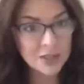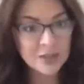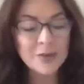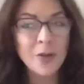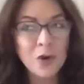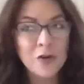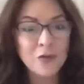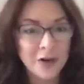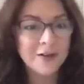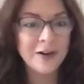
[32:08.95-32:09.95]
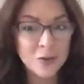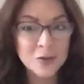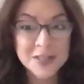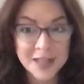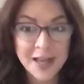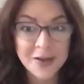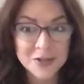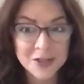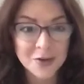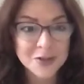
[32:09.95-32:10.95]
And we're afraid of our own sounds,
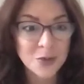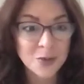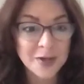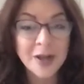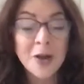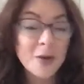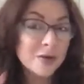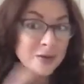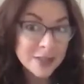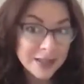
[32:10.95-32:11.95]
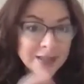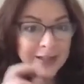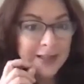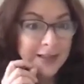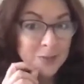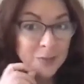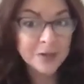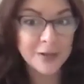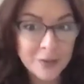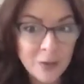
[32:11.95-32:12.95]
as women, we have to be ladylike and
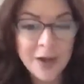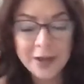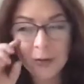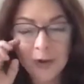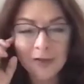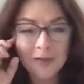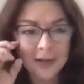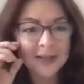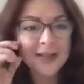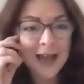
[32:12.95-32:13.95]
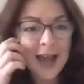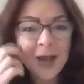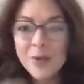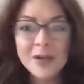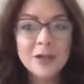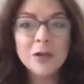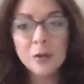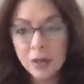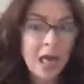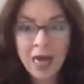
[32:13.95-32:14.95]
pretty and quiet, or whatever it is. But no, go
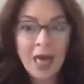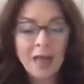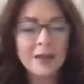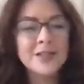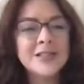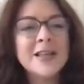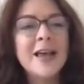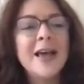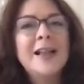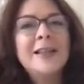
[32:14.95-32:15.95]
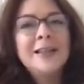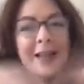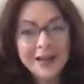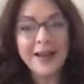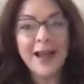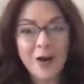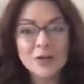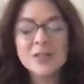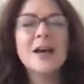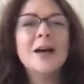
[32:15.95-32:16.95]
and just let it
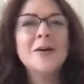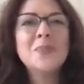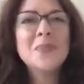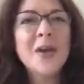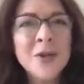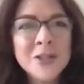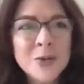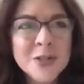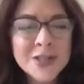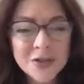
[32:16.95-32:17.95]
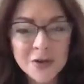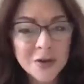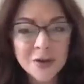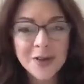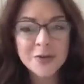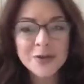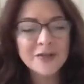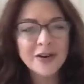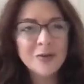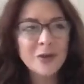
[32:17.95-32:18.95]
out. I went to a circle that was
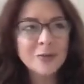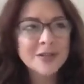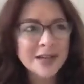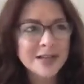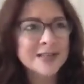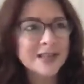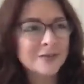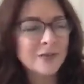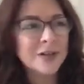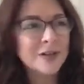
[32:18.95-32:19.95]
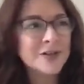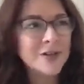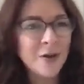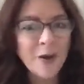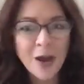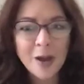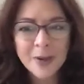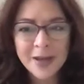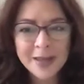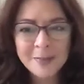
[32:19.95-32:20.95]
very well protected like 4 years ago,
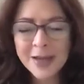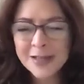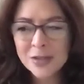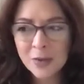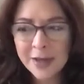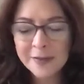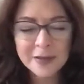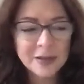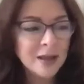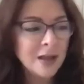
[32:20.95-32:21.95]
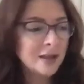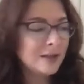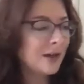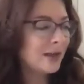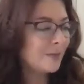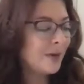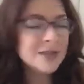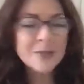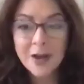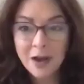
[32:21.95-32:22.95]
but I came back so heavy that I came back
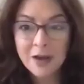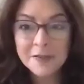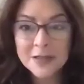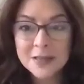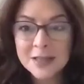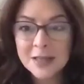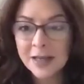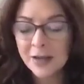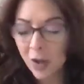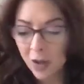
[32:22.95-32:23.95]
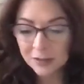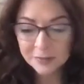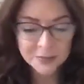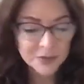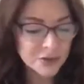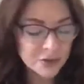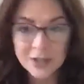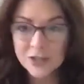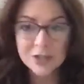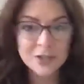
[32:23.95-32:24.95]
to my office and I called the
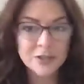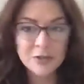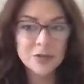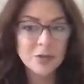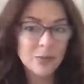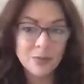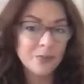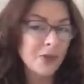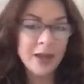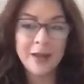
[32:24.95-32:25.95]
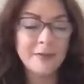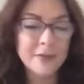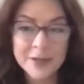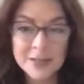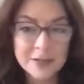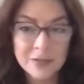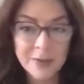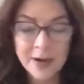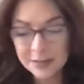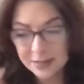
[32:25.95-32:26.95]
directions, and so everybody's different
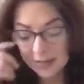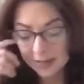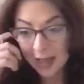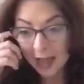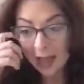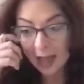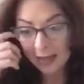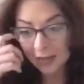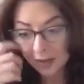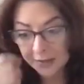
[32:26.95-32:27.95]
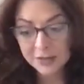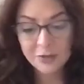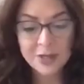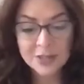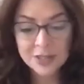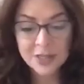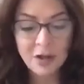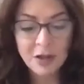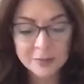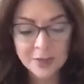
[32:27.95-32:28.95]
practices. And I called in the directions, I
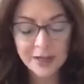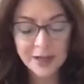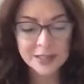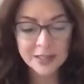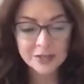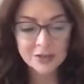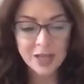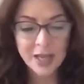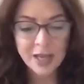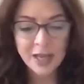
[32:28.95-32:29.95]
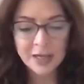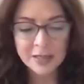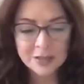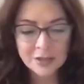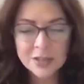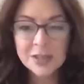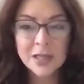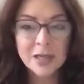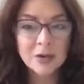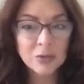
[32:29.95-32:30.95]
called in my guides and angels, and I started to
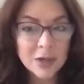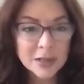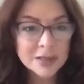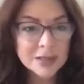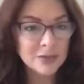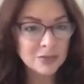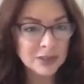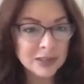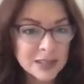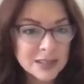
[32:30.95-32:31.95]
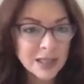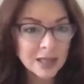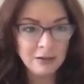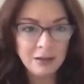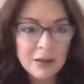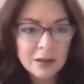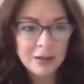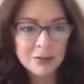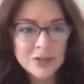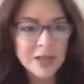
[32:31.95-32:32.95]
like grunt and release, like,
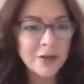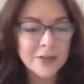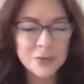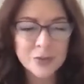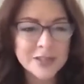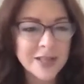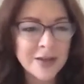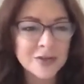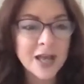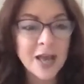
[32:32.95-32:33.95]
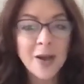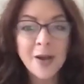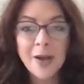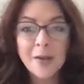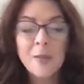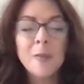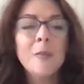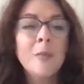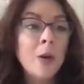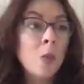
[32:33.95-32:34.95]
it was like all these weird sounds.
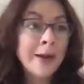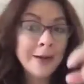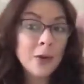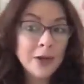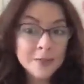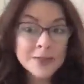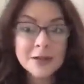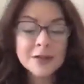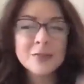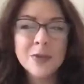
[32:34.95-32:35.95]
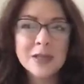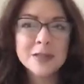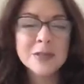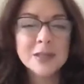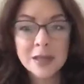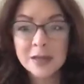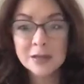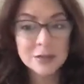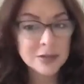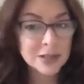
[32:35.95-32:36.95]
But when I went upstairs, my husband said,
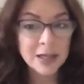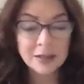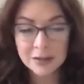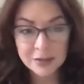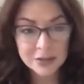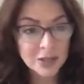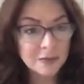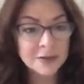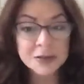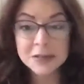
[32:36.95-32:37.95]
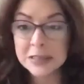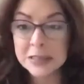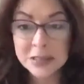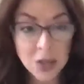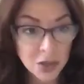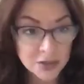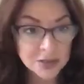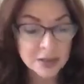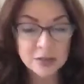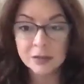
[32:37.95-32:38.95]
you did not look like yourself. You looked
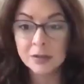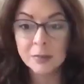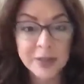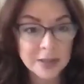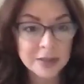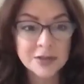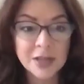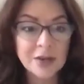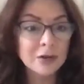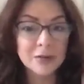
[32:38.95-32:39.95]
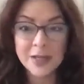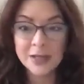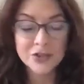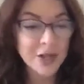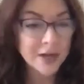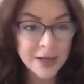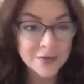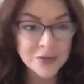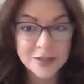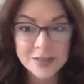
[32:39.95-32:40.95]
exhausted. You look beat. He goes, I thought you were going to be energetic
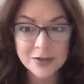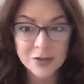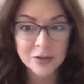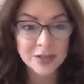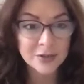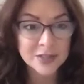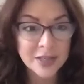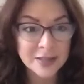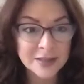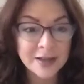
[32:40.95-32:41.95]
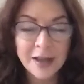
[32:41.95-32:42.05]
after this circle that you attended.